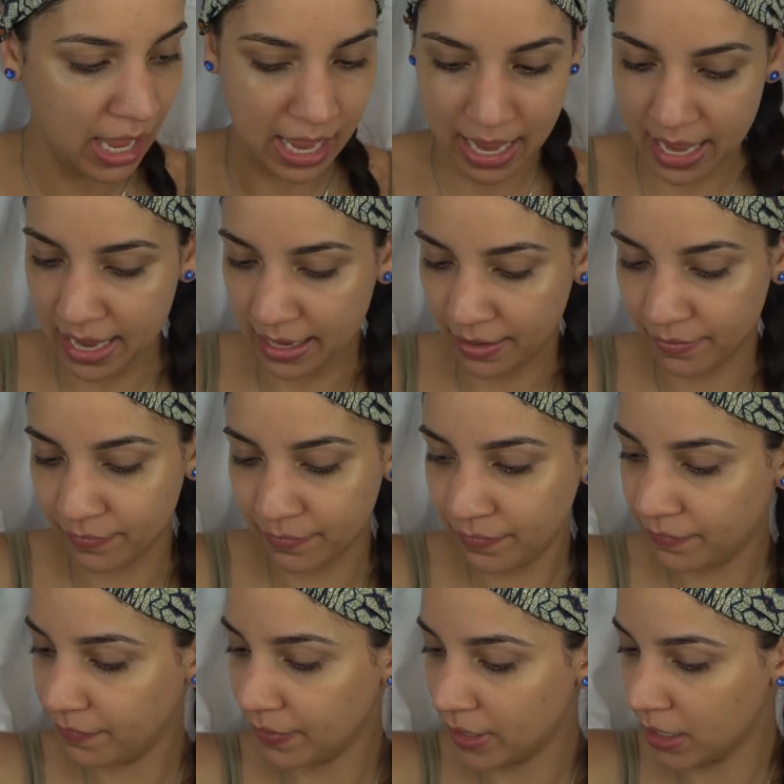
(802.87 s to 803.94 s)
I have
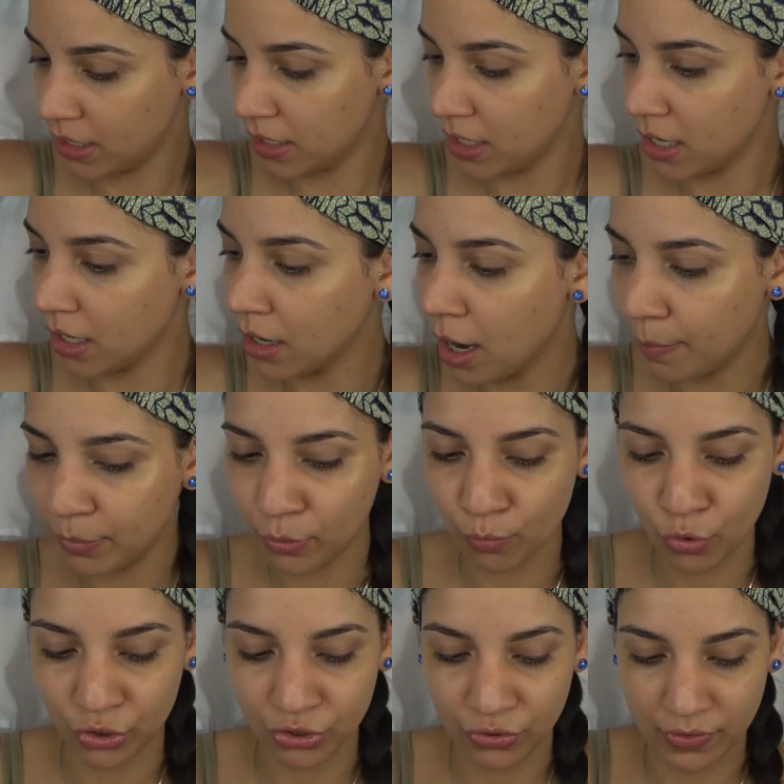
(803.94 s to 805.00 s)
a couple of
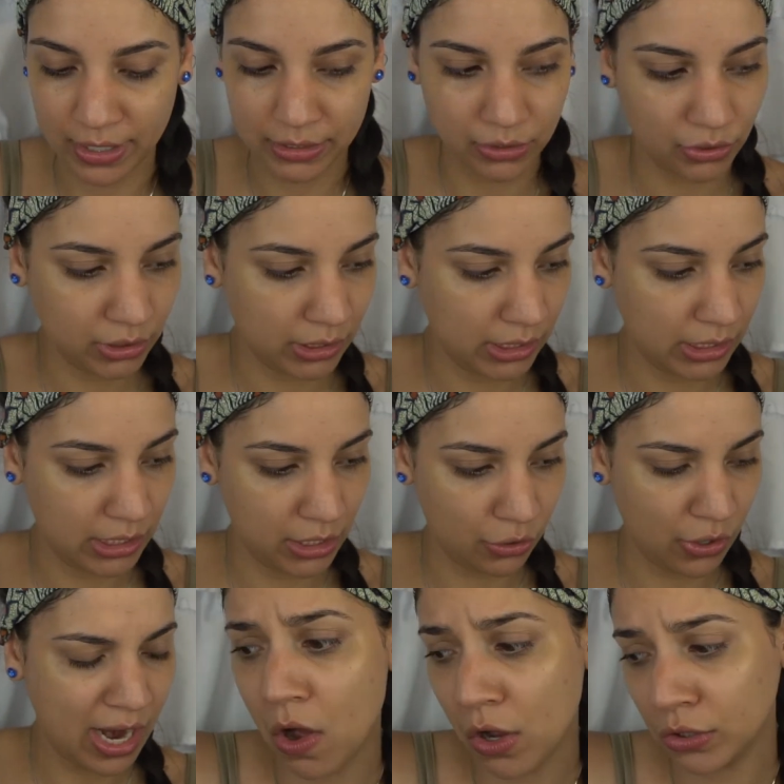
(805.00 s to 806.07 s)
moisturizers
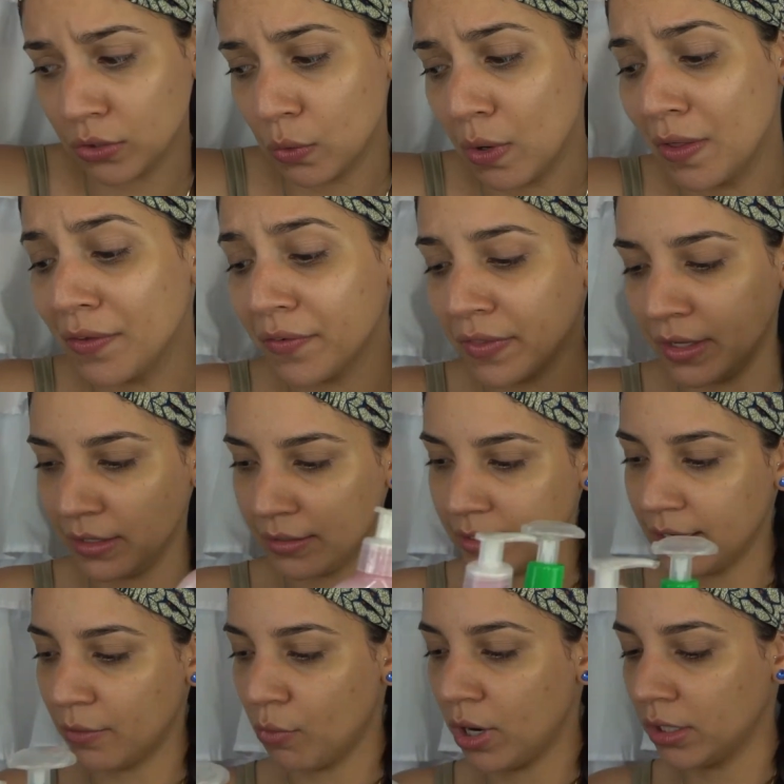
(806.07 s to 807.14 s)
here. Also other things
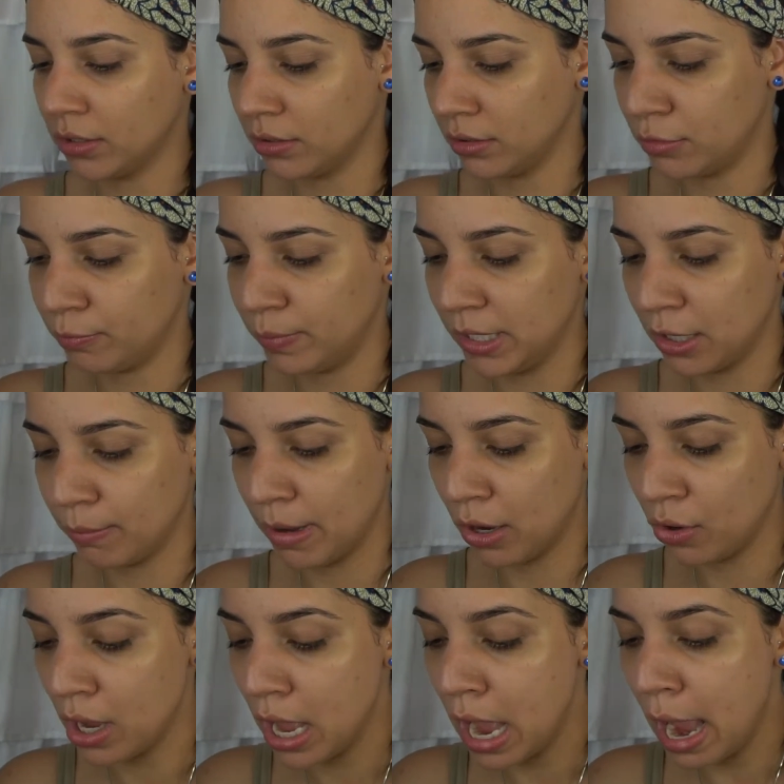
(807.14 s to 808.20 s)
that I wanted to speak
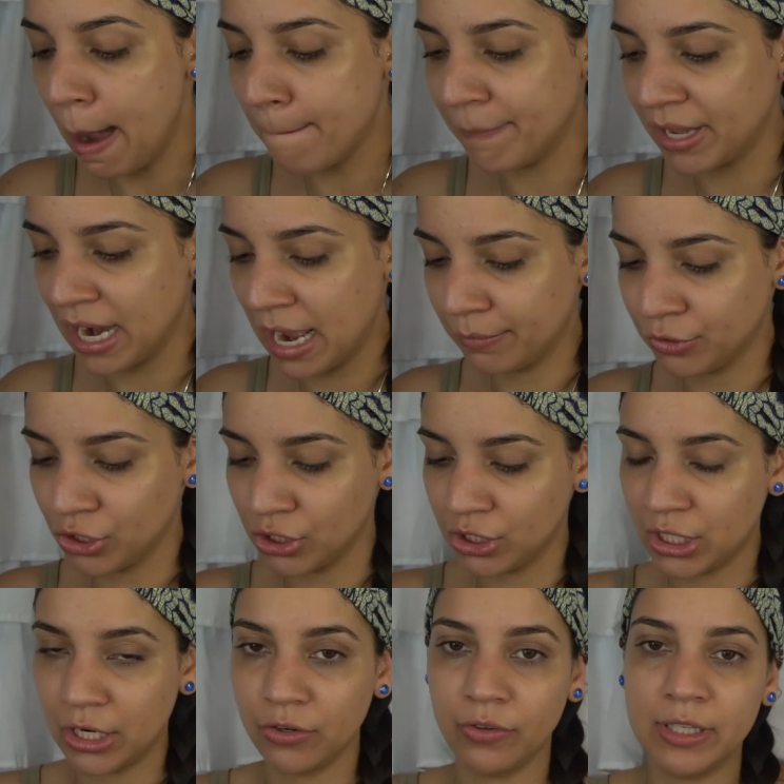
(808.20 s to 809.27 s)
about, but I'm just
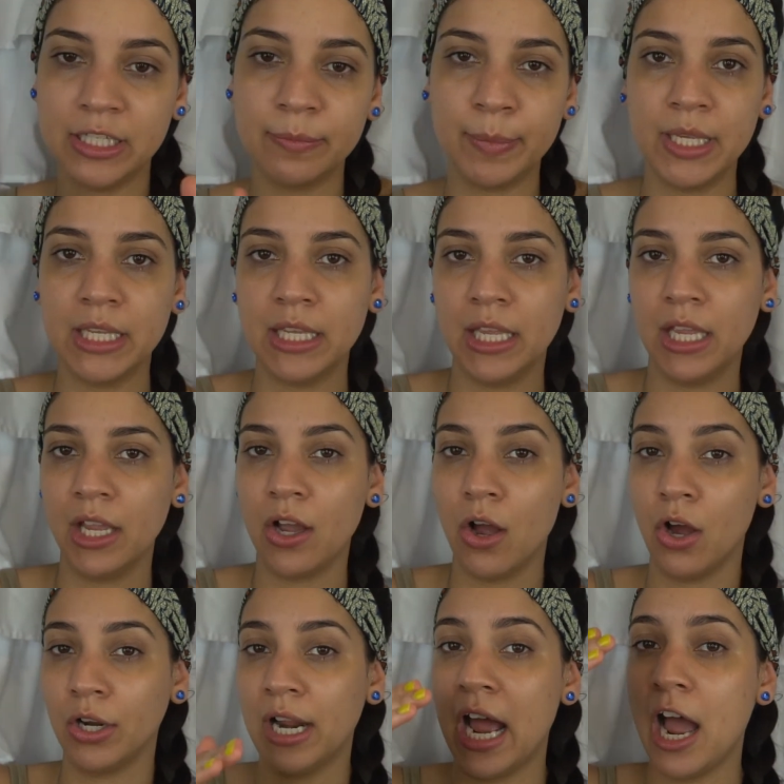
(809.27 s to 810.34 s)
generally speaking
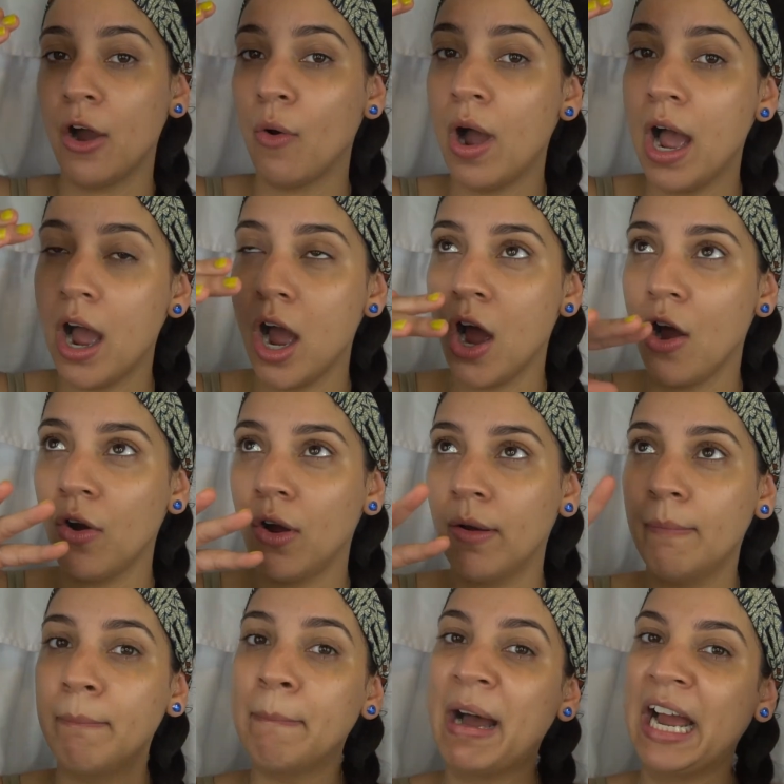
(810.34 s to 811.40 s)
on how
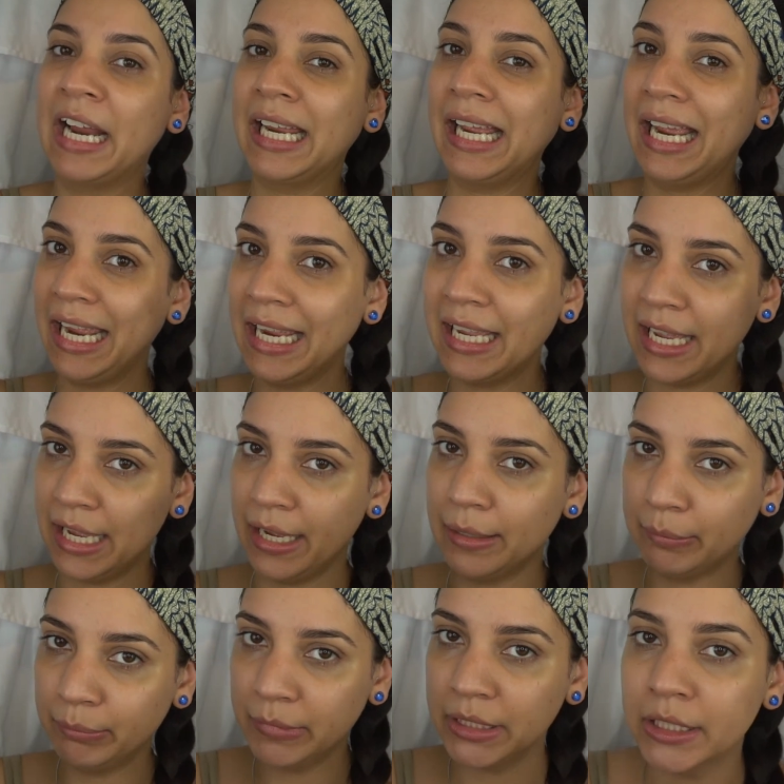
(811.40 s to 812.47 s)
my
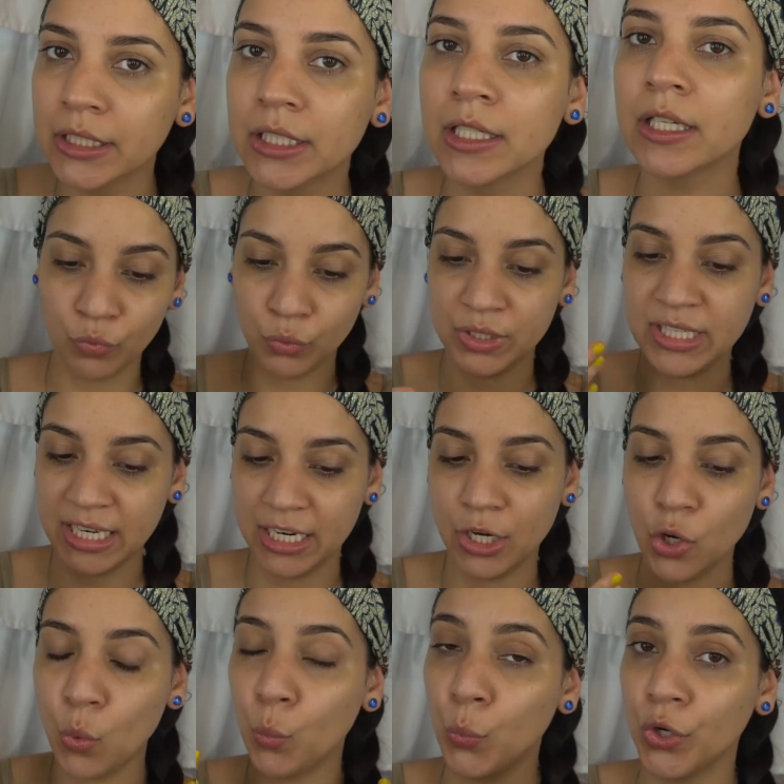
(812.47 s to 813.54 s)
AM
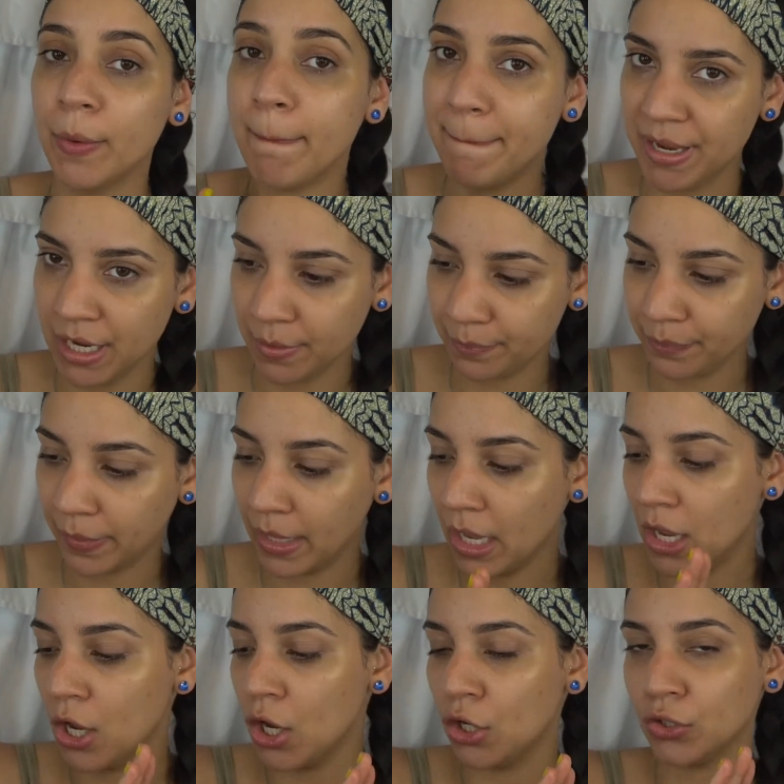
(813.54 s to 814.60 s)
routine would be.
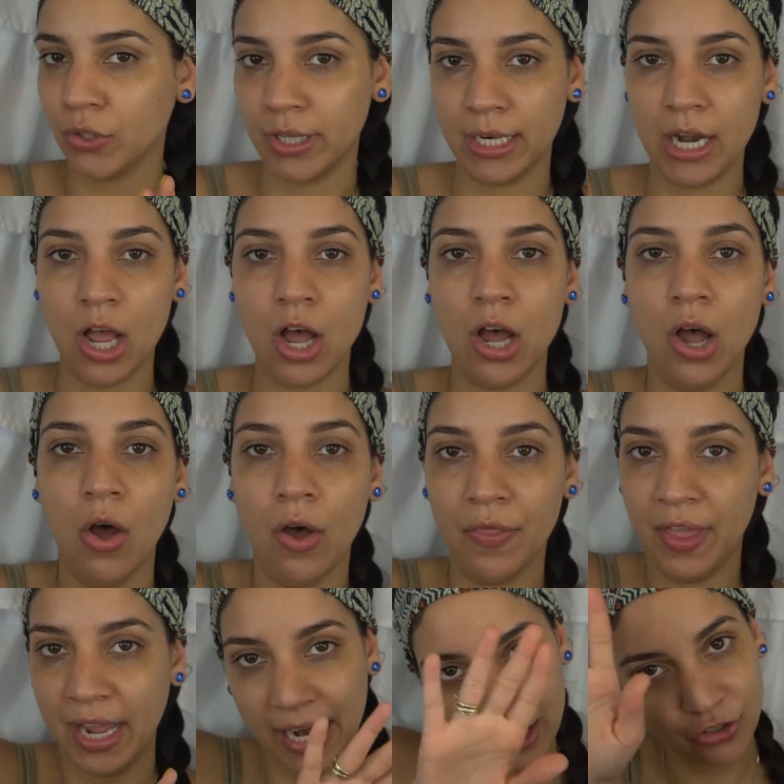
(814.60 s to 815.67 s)
So then
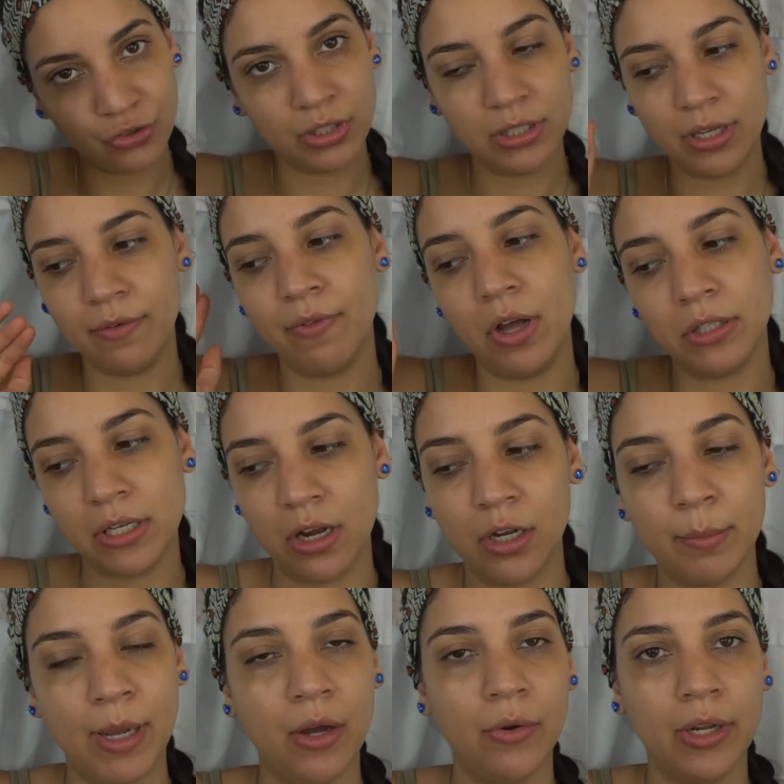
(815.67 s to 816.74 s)
the extra stuff I'll talk
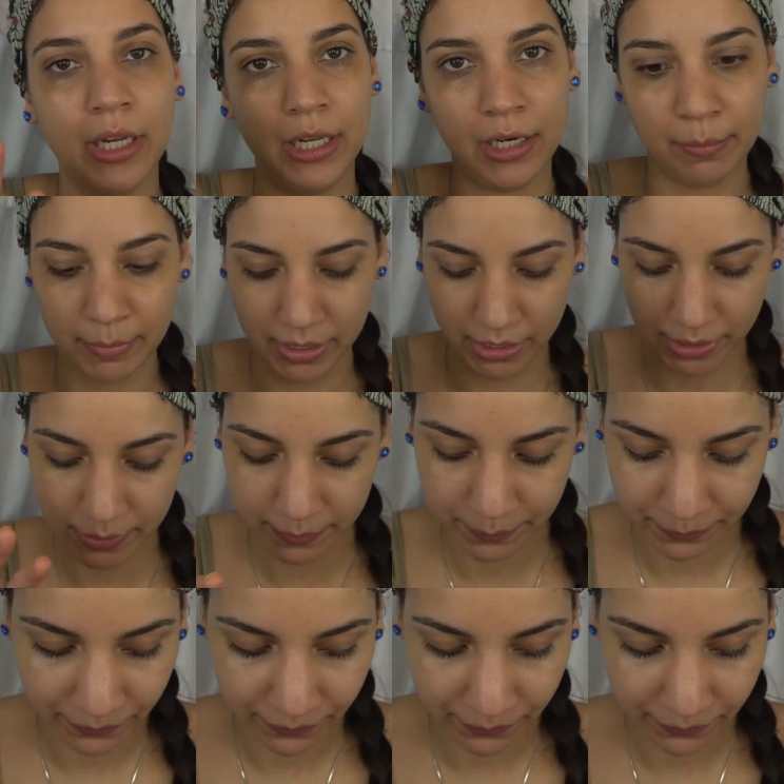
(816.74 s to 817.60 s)
about in a minute.